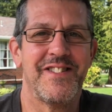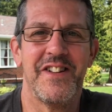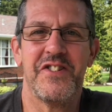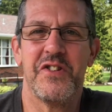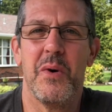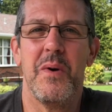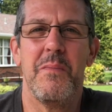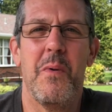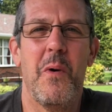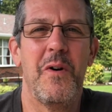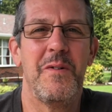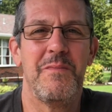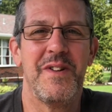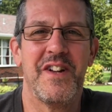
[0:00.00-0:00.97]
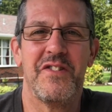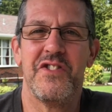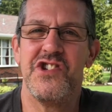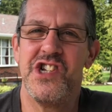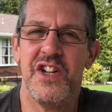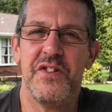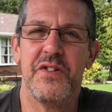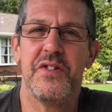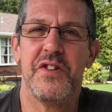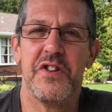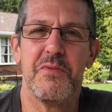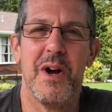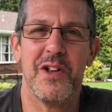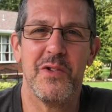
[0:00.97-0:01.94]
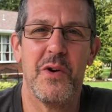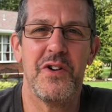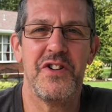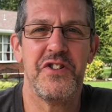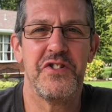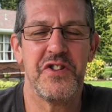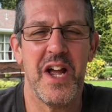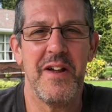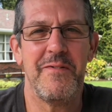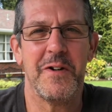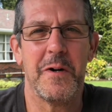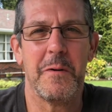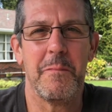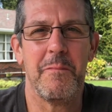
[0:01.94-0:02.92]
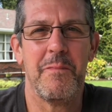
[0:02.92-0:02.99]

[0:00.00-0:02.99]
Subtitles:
It's so important because Jesus is my Lord and Savior.